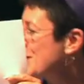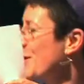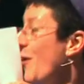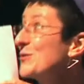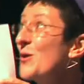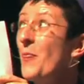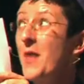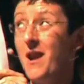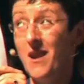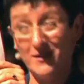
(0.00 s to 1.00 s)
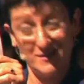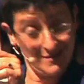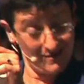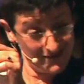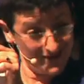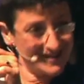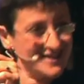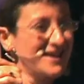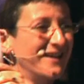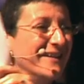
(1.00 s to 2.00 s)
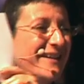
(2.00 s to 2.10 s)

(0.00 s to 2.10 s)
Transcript: which belongs on the letters,